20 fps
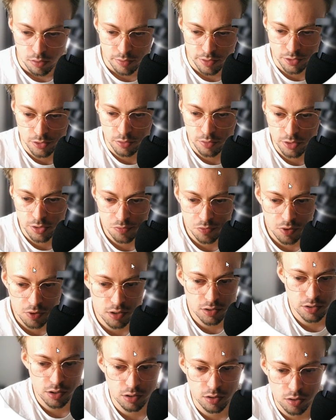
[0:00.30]
Yeah, so as
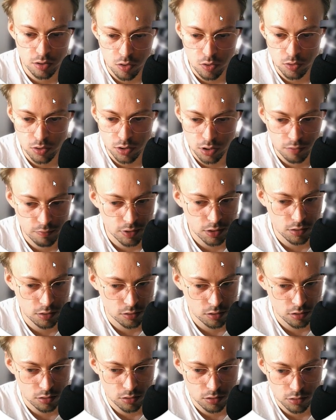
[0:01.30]
far as I know, Canva
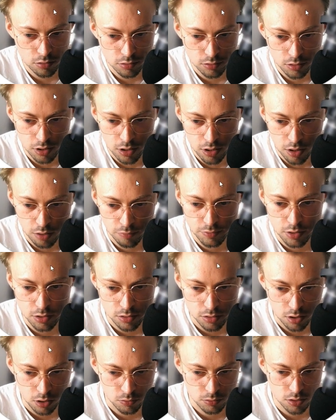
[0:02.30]
doesn't currently have
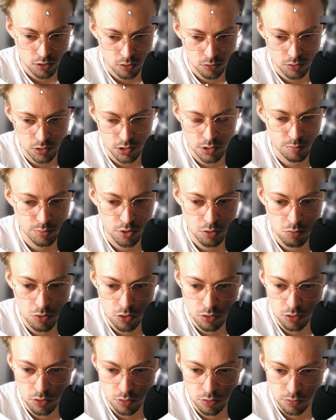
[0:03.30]
discount codes and
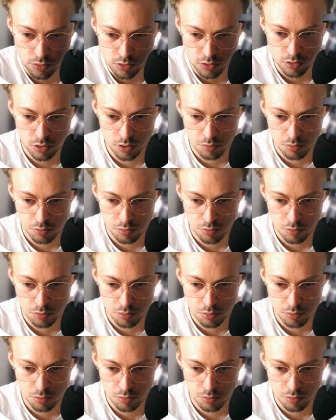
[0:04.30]
promo codes.